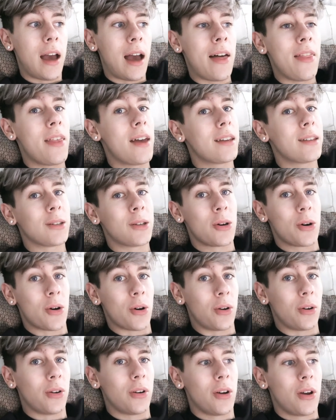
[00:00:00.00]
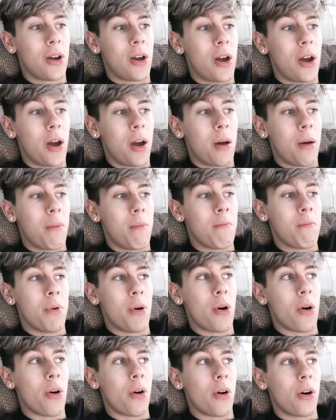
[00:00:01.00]
and that's good,
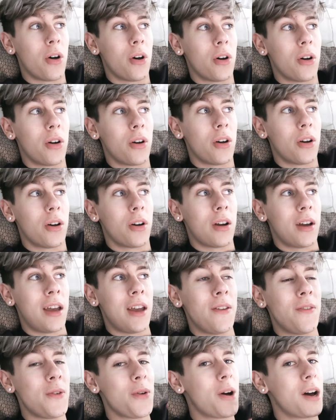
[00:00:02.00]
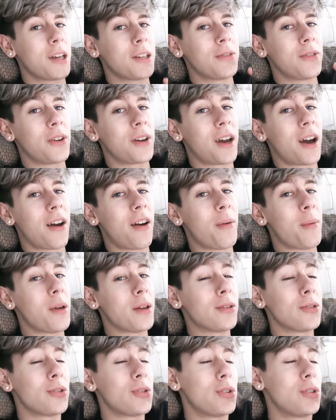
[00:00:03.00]
but if you ask for
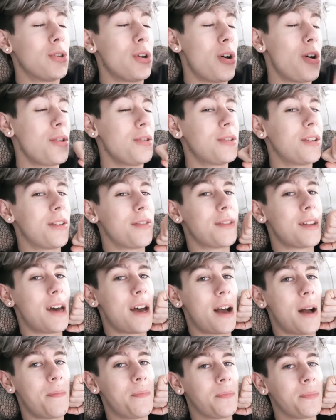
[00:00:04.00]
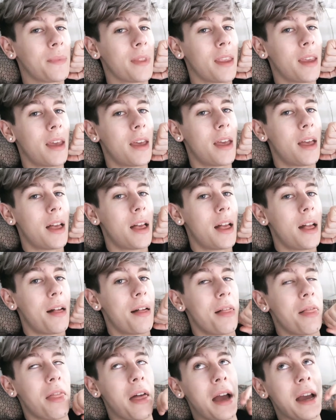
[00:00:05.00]
caramel sauce on that,
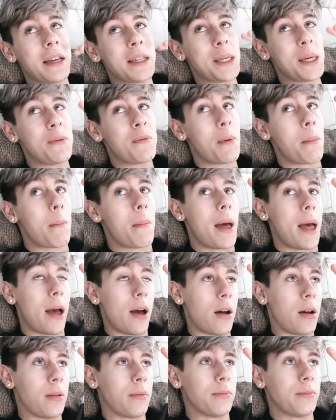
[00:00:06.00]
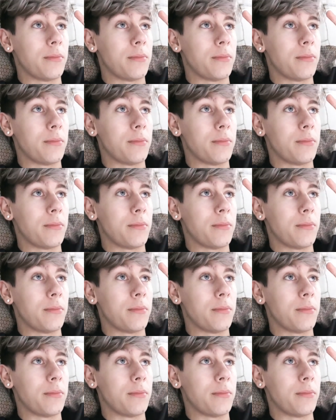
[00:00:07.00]
that is even better.